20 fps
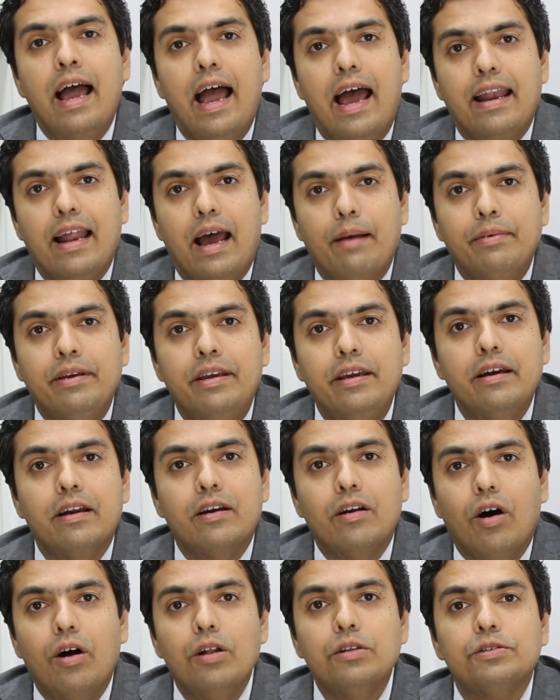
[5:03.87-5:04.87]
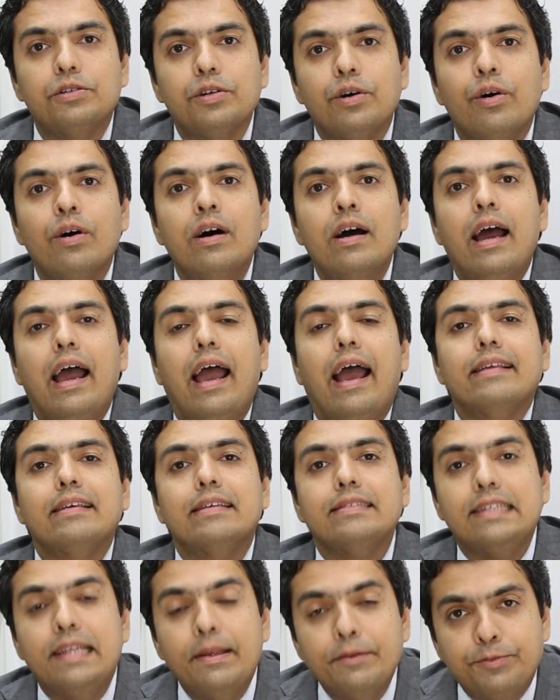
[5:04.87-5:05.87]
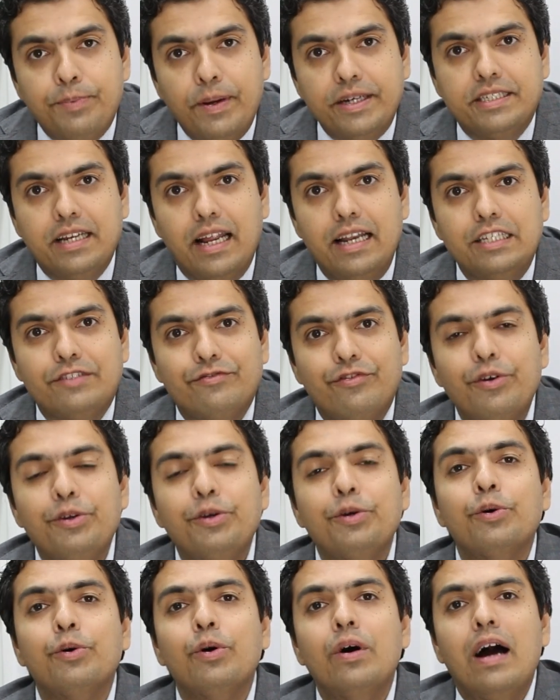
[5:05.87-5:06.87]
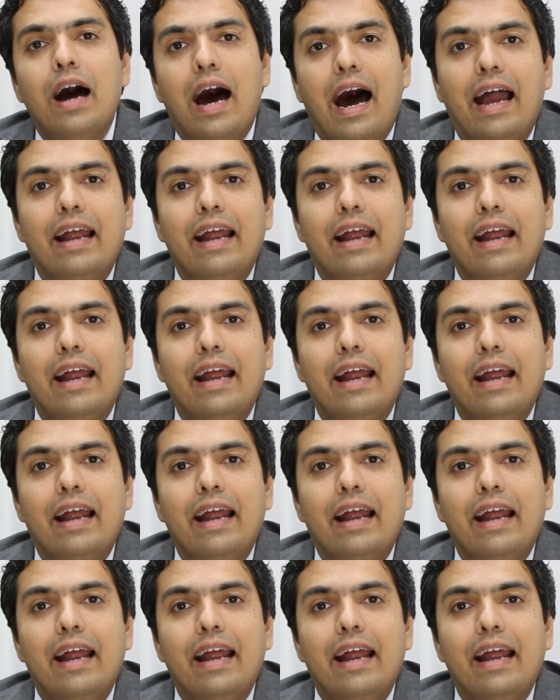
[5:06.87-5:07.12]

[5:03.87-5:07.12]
and I'm here also as a sleep specialist for you.